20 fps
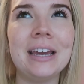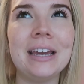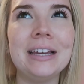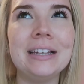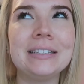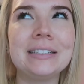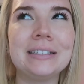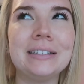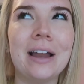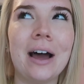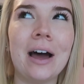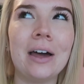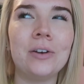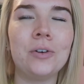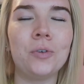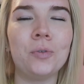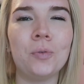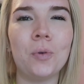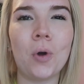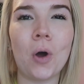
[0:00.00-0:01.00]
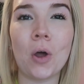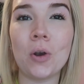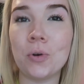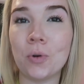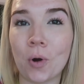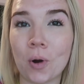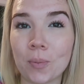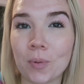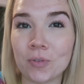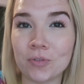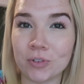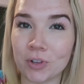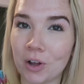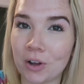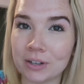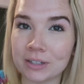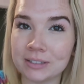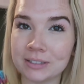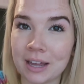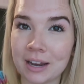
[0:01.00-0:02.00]
is not a normal
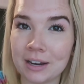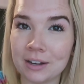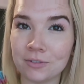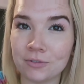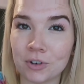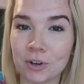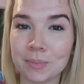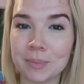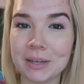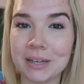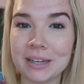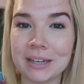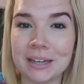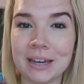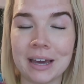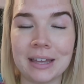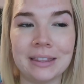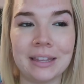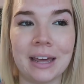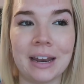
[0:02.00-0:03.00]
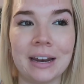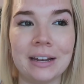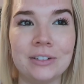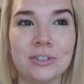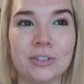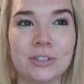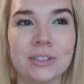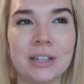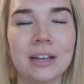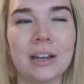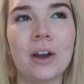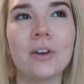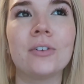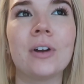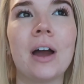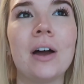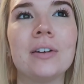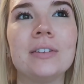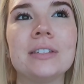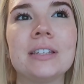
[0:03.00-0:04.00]
vlog setting for me, and that I just like
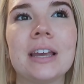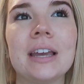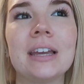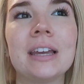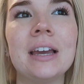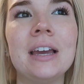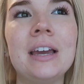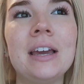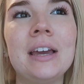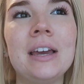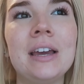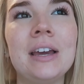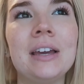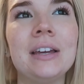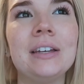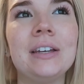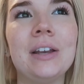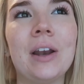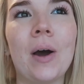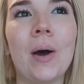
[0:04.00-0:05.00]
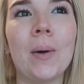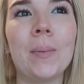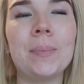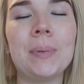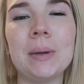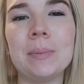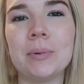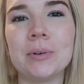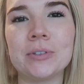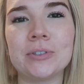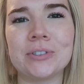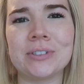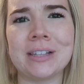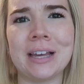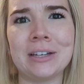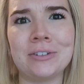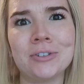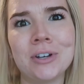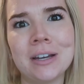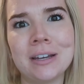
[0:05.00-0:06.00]
around like, you know, people just
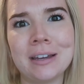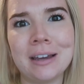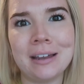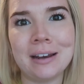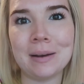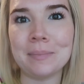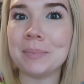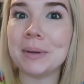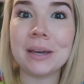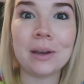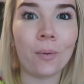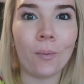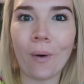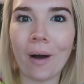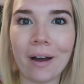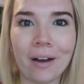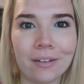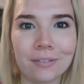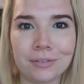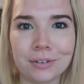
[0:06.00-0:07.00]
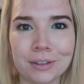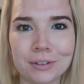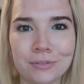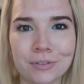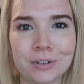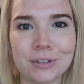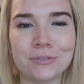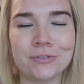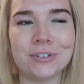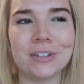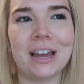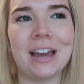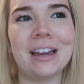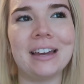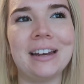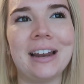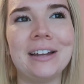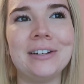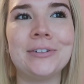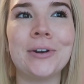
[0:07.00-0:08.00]
like drinking and being wild for the 4th of July,
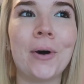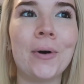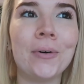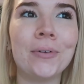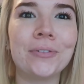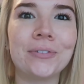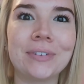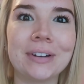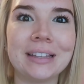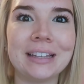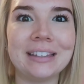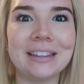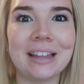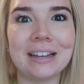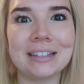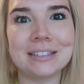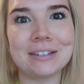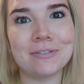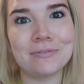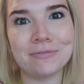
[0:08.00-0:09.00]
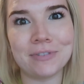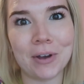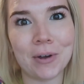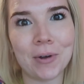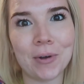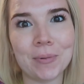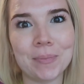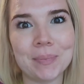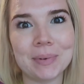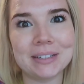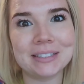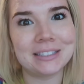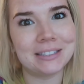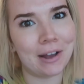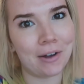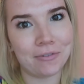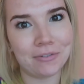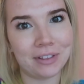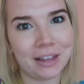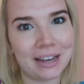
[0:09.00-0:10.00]
and I don't really like to film
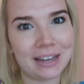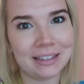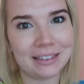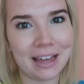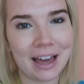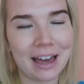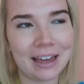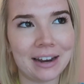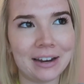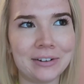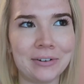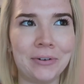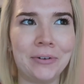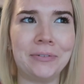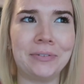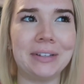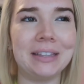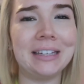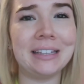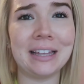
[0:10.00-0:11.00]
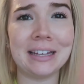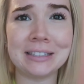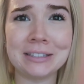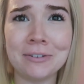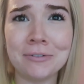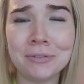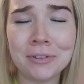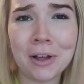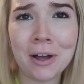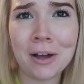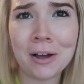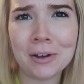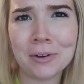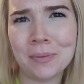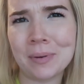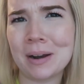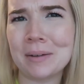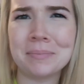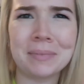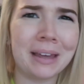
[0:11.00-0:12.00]
stuff like that. I don't really like to vlog
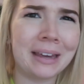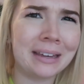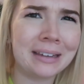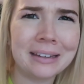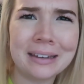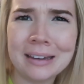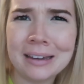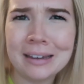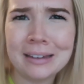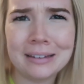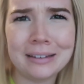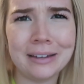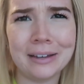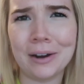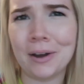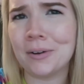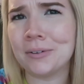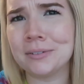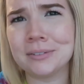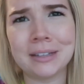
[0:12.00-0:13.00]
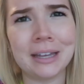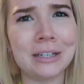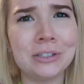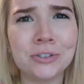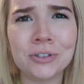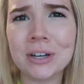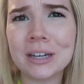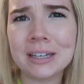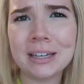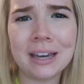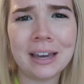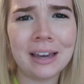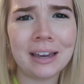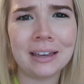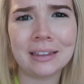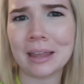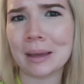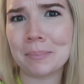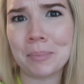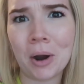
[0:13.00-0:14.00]
when I'm like, you know, like drinking
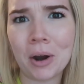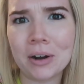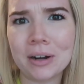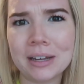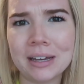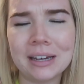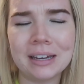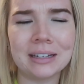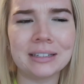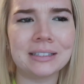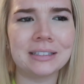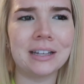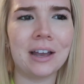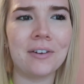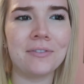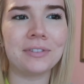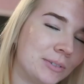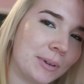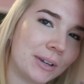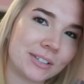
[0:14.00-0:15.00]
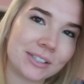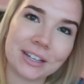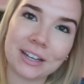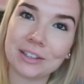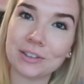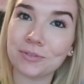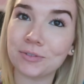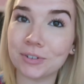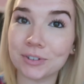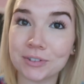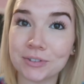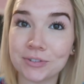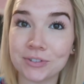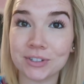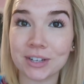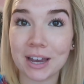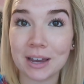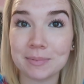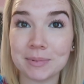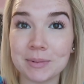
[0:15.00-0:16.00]
and like partying and stuff, especially on the 4th of
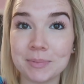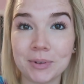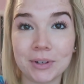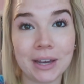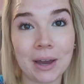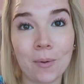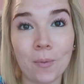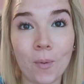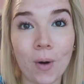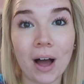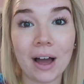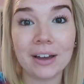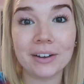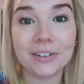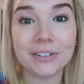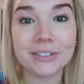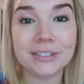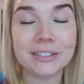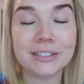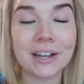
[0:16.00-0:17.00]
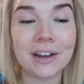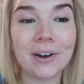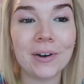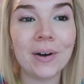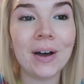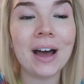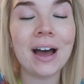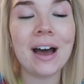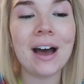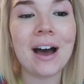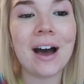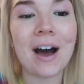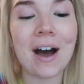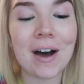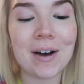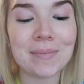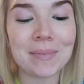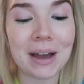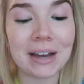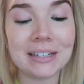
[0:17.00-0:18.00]
July, people get wild. So
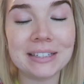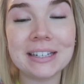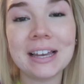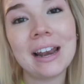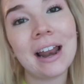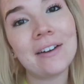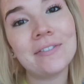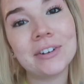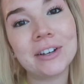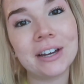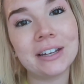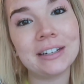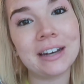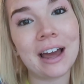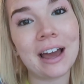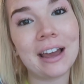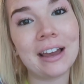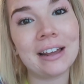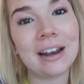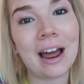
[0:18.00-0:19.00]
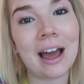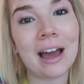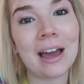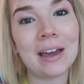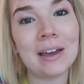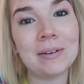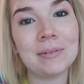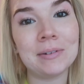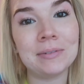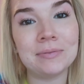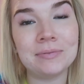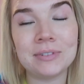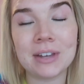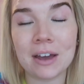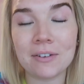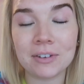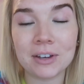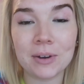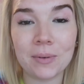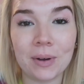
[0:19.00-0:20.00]
I did have a good night. I
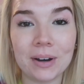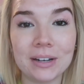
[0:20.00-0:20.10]
definitely